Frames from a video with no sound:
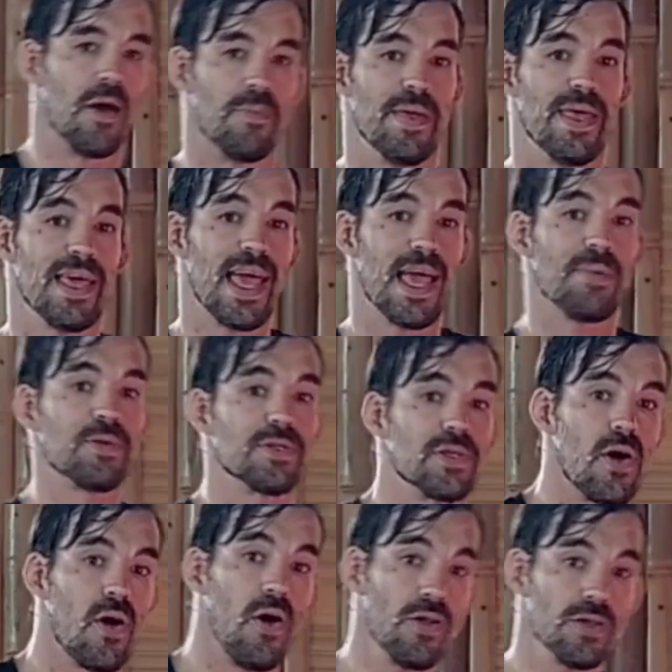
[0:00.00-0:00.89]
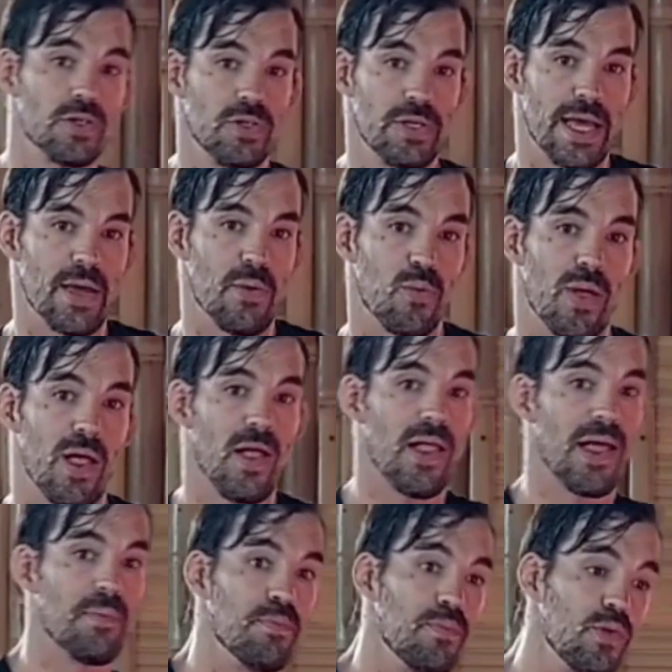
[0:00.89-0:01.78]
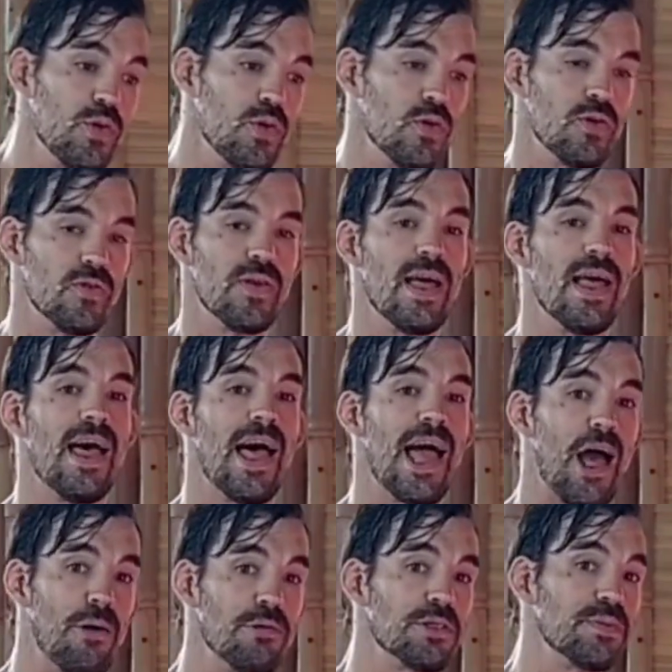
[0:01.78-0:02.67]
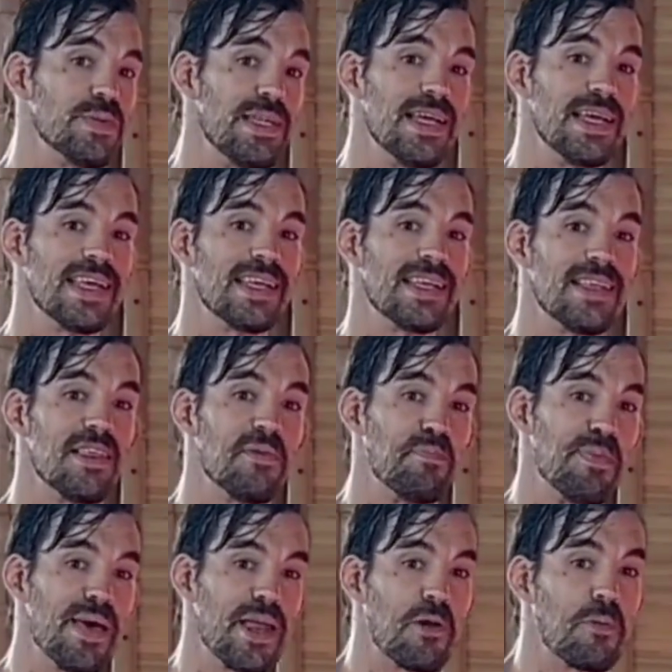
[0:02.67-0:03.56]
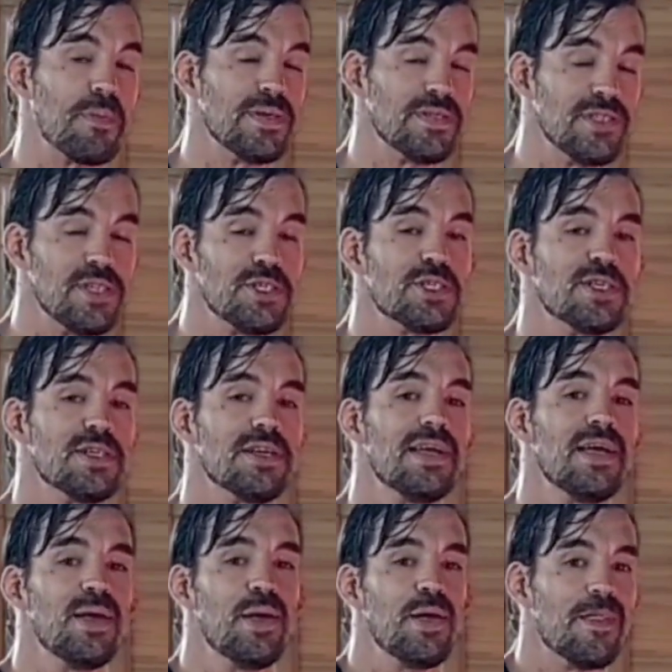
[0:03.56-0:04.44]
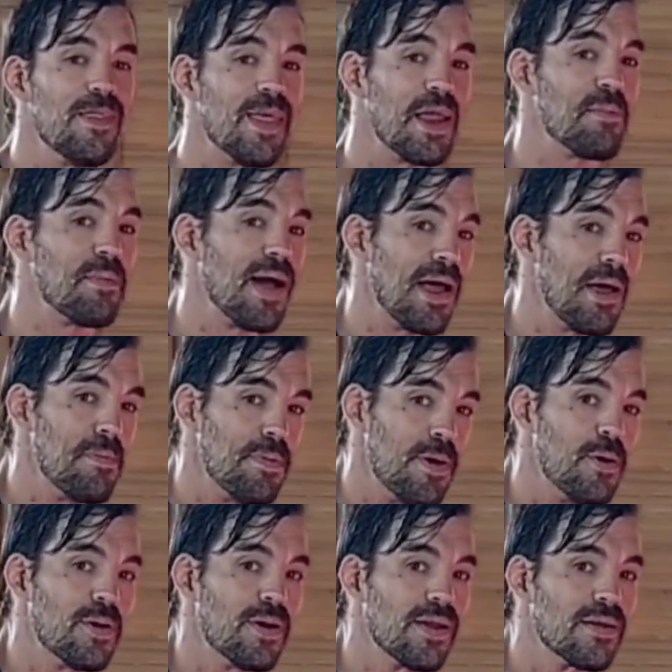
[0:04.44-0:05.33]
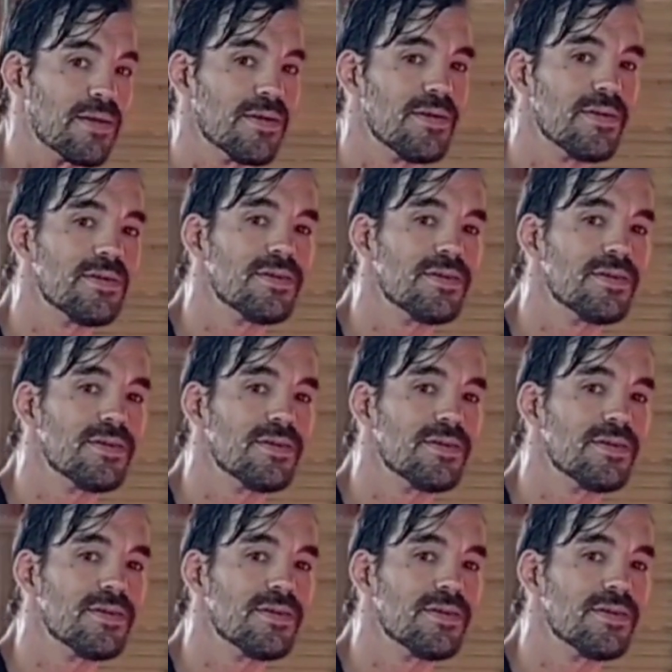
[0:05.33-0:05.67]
Now, being able to alternate while I move helps me to get to the better position than my opponent.